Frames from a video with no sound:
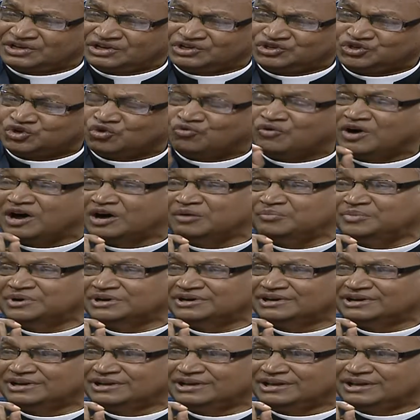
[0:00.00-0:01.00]
is
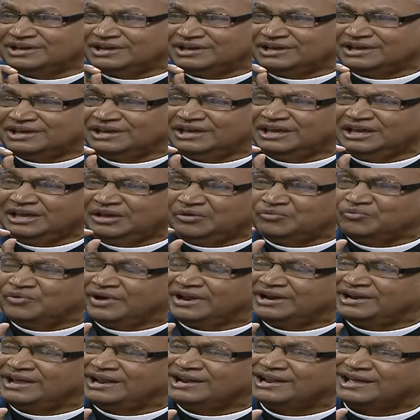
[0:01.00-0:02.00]
Joab,
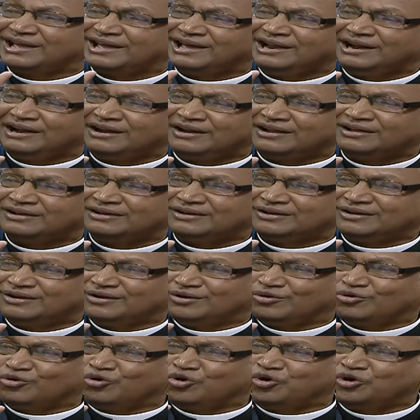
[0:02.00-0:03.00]
he went and killed
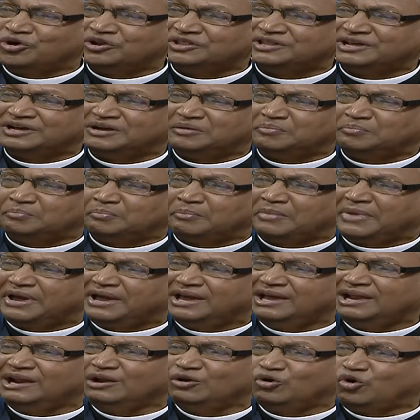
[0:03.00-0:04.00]
all the
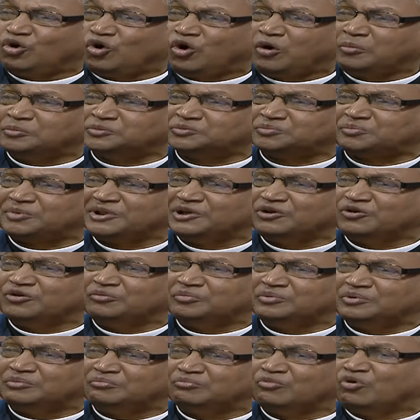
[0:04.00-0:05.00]
male
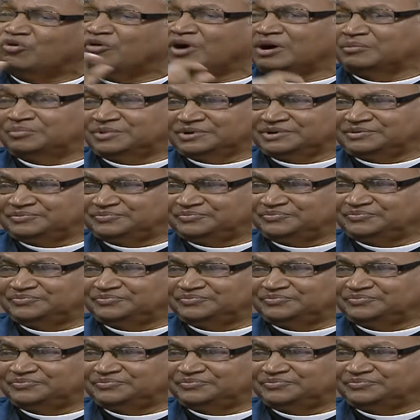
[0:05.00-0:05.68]
offspring of Moab.